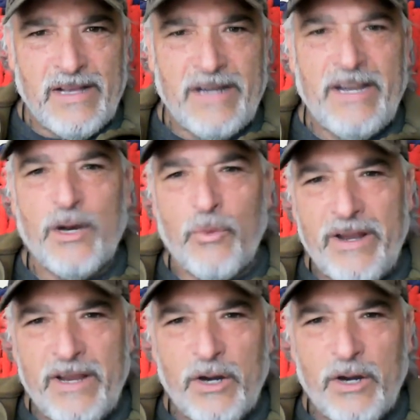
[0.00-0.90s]
And here
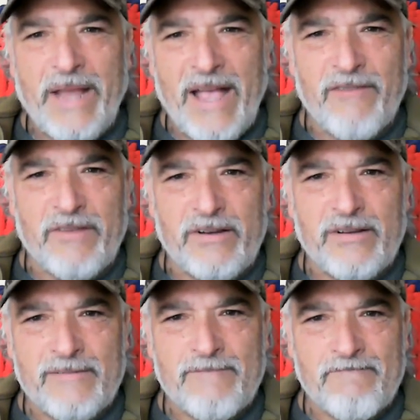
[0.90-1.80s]
we have it,
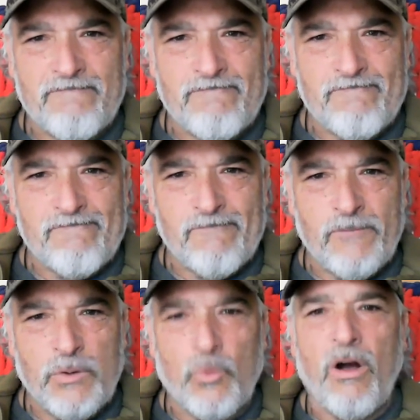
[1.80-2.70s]

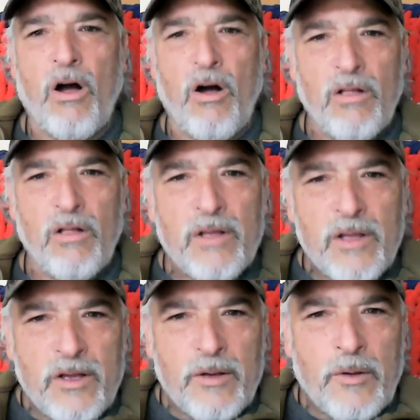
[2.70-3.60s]
and we're all
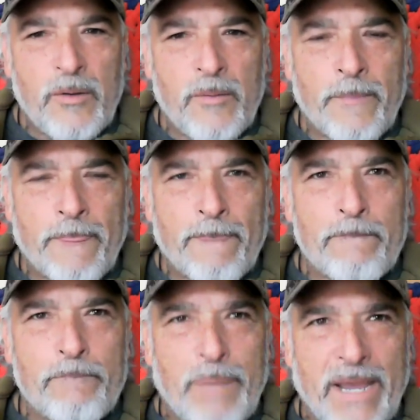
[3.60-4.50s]

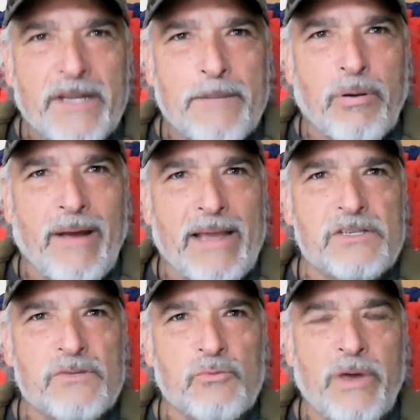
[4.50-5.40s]
paying a
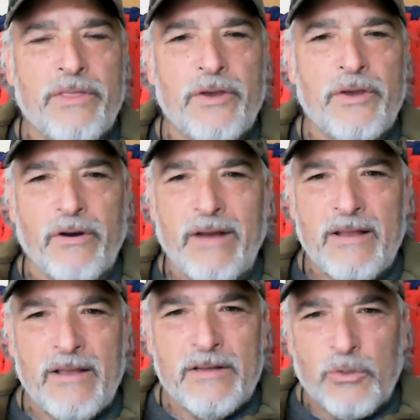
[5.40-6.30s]
price, whether you're
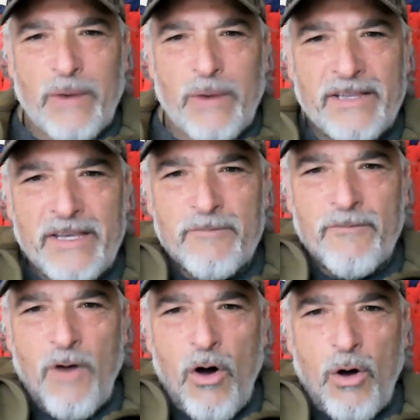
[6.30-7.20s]
directly
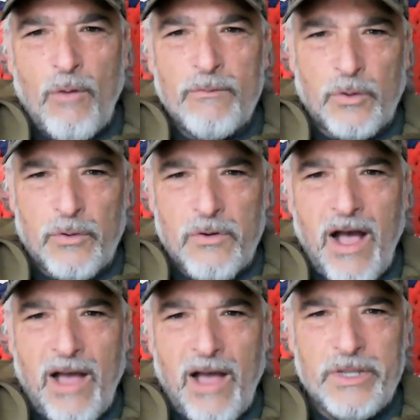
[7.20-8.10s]
involved or
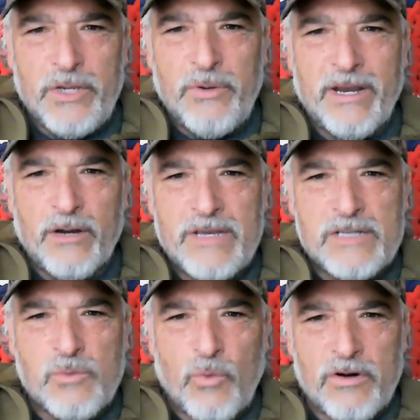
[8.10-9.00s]
not. When you hear
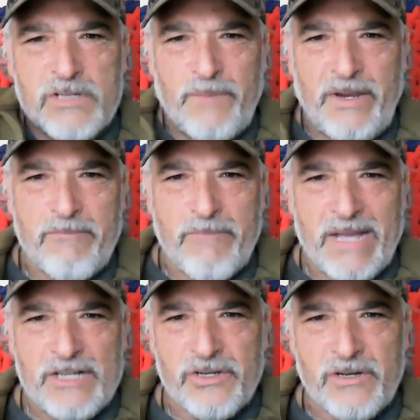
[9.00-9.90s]
these words being
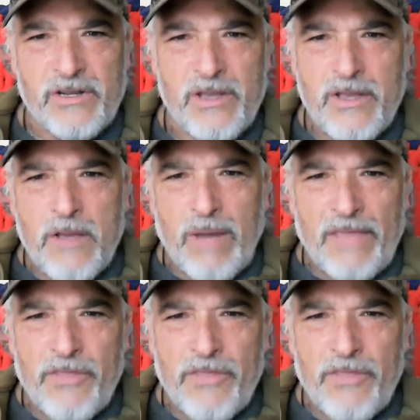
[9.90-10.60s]
mentioned by